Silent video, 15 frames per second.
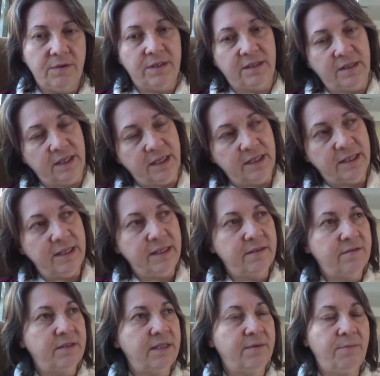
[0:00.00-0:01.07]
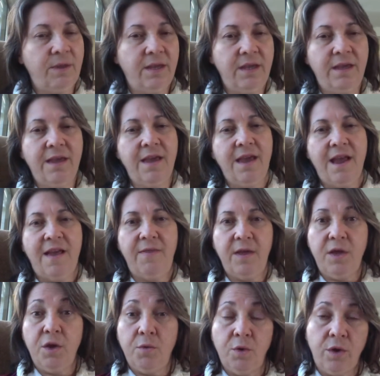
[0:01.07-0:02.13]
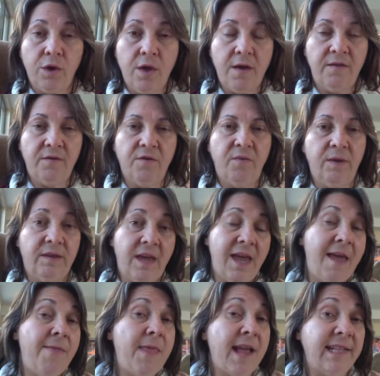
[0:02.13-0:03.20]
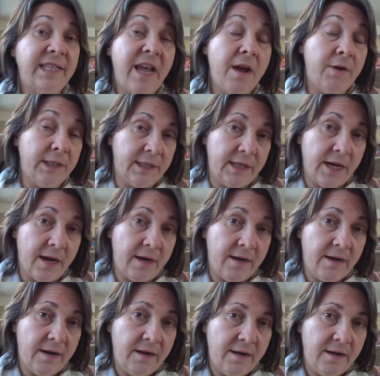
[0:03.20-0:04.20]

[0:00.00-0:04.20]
or statistics or something, and then you would close it off by saying, and that's how it's done.